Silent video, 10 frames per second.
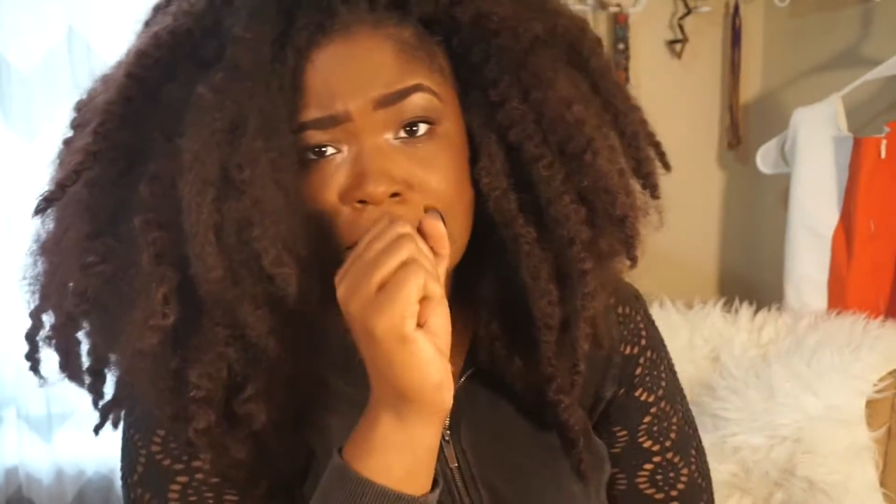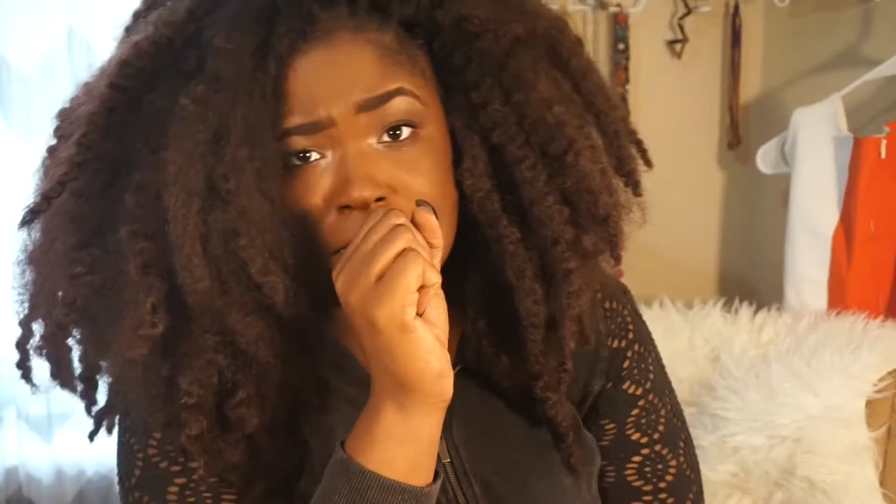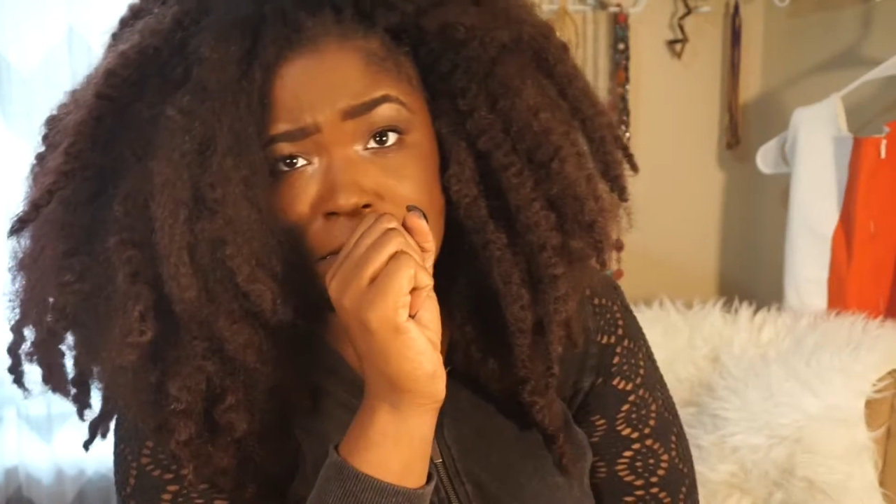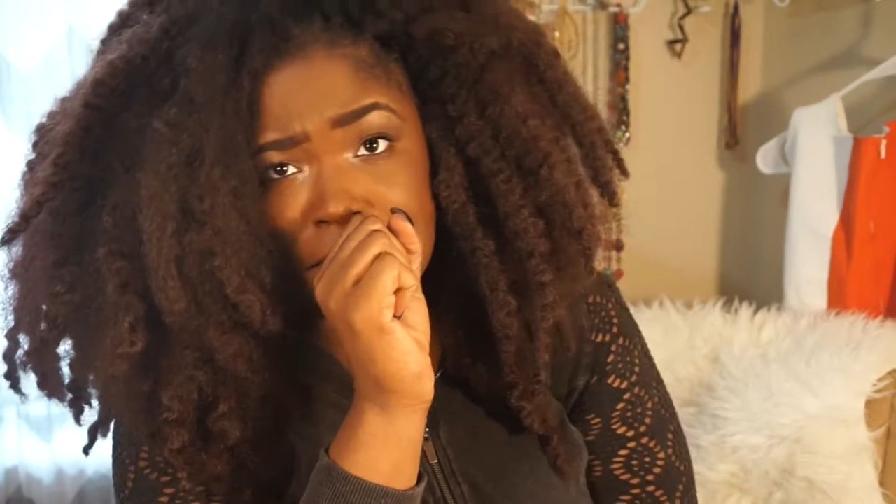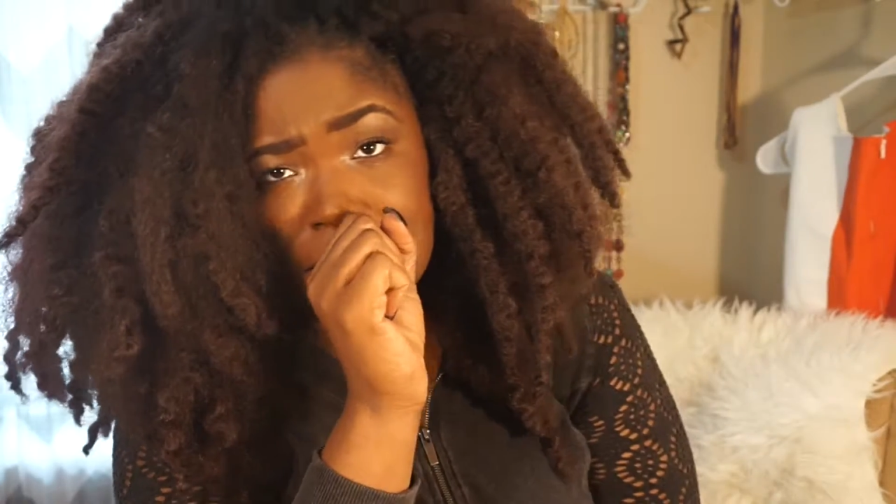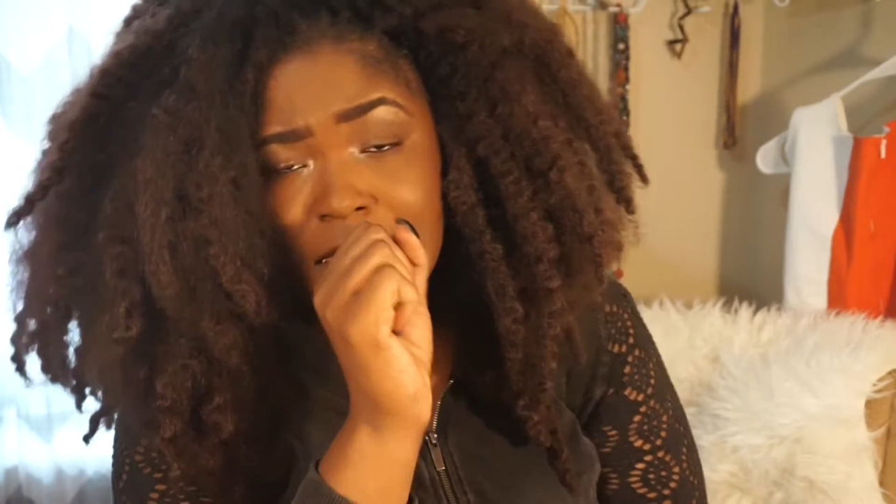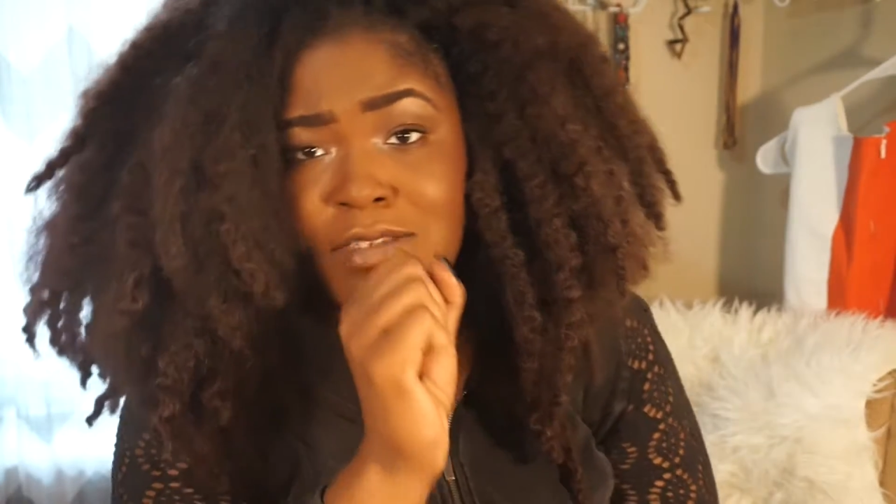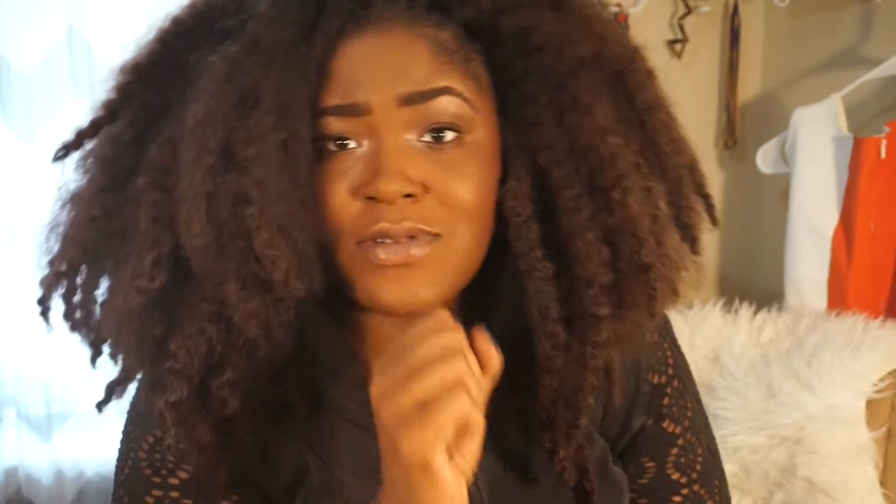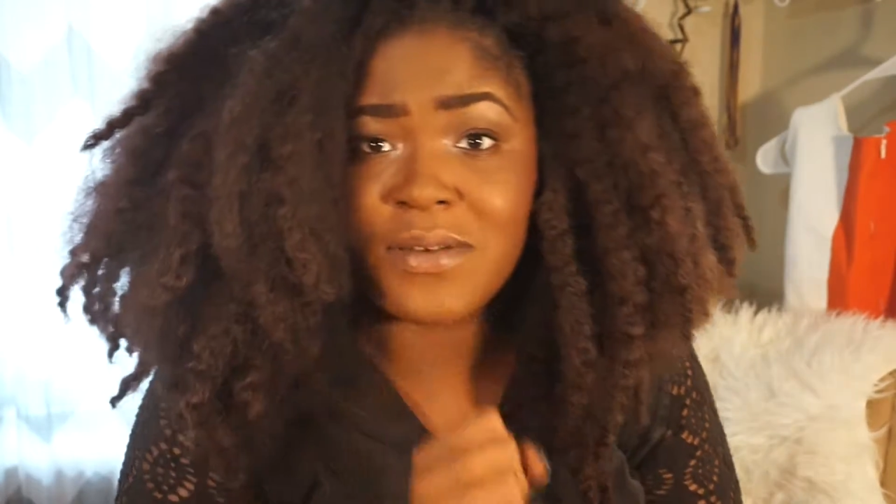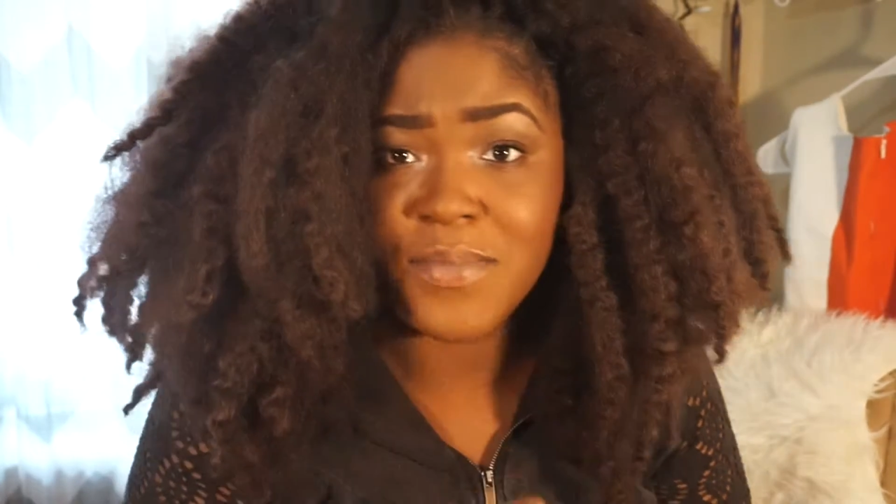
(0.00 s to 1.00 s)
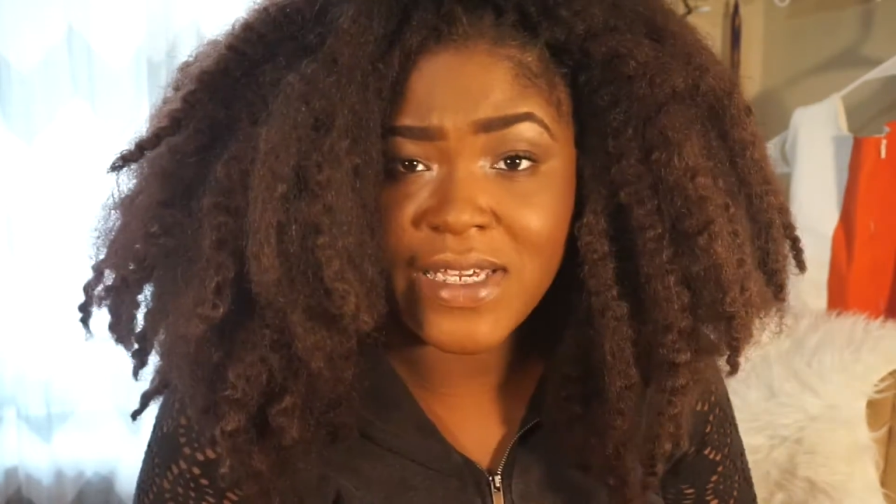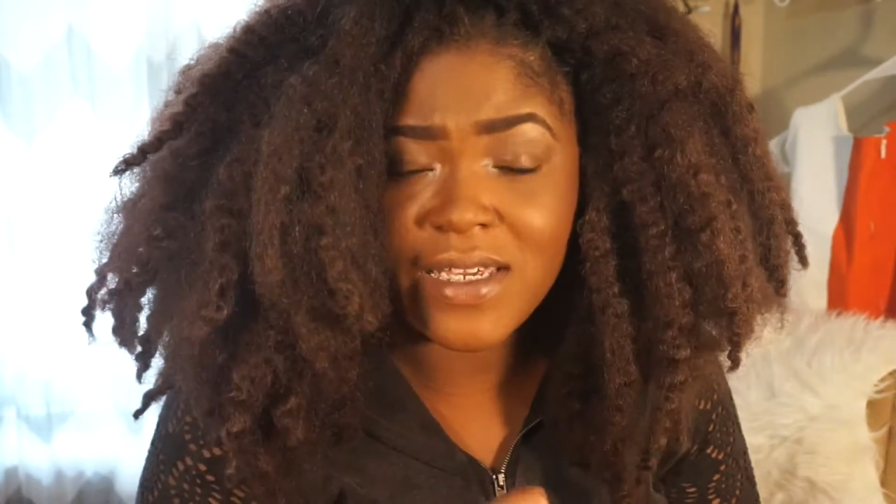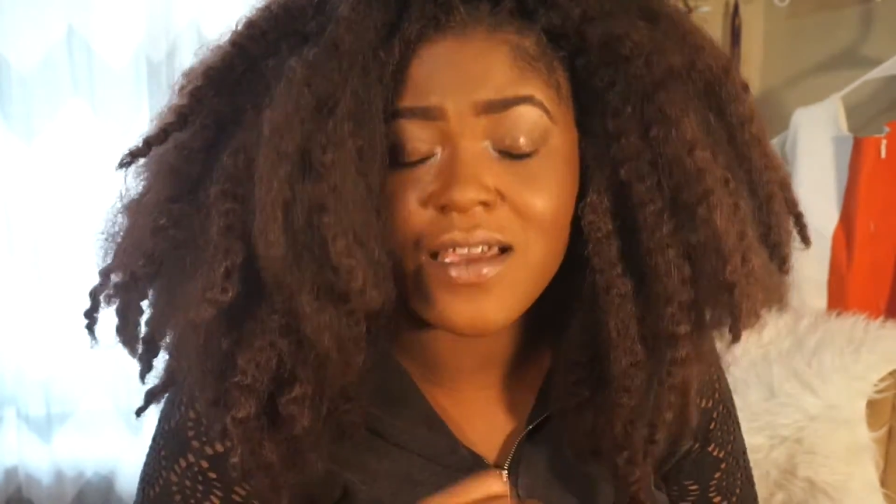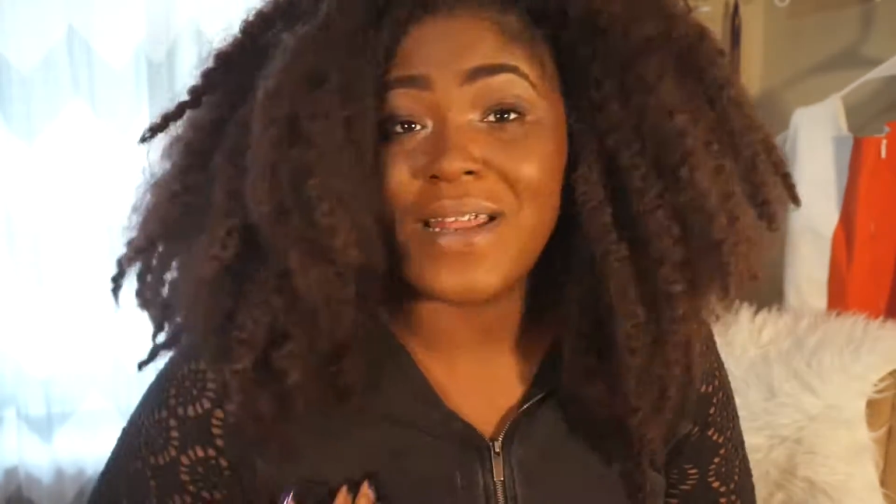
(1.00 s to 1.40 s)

ooh, that's really big.